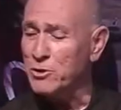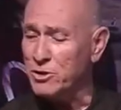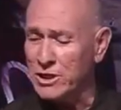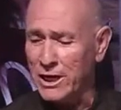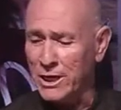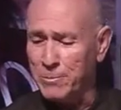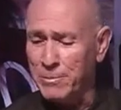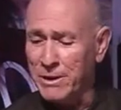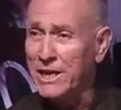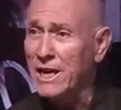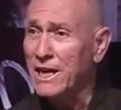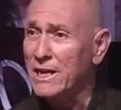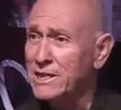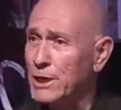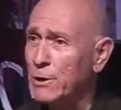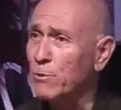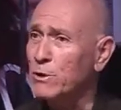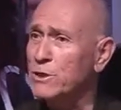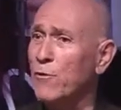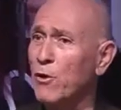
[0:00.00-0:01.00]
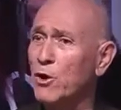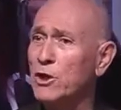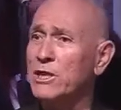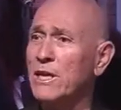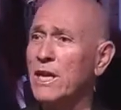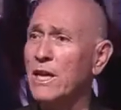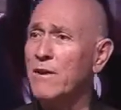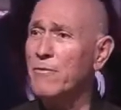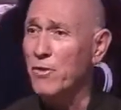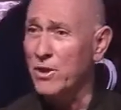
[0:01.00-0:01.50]
did because it was for
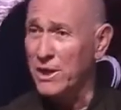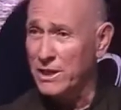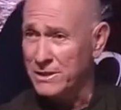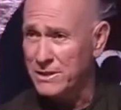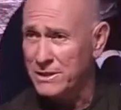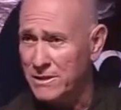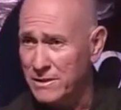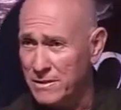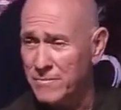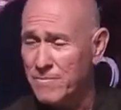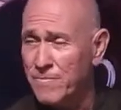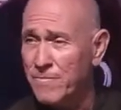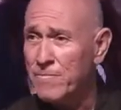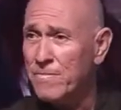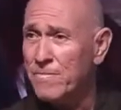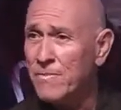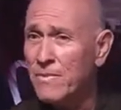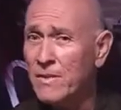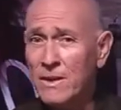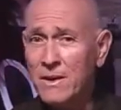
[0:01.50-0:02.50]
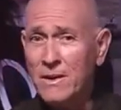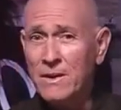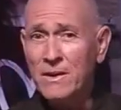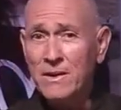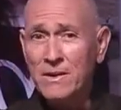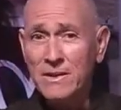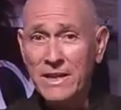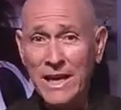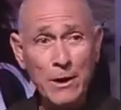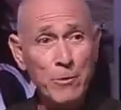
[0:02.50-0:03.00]
deliverance.
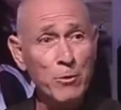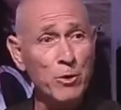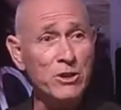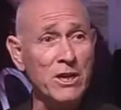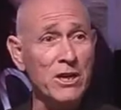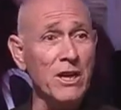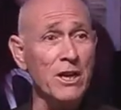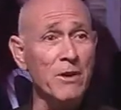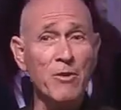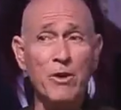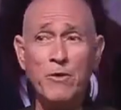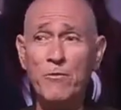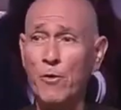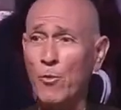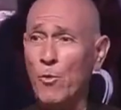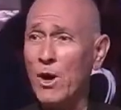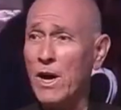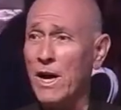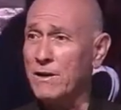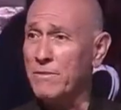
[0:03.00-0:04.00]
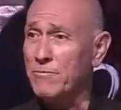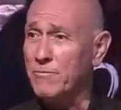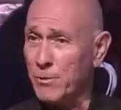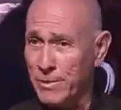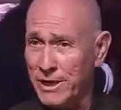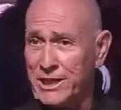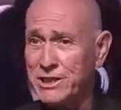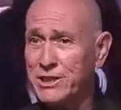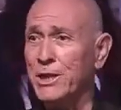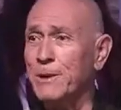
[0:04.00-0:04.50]
They were delivered from what?
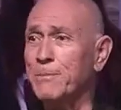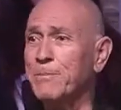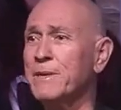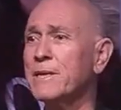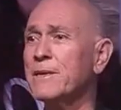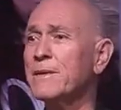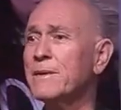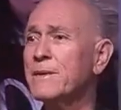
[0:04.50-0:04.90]
From Egypt.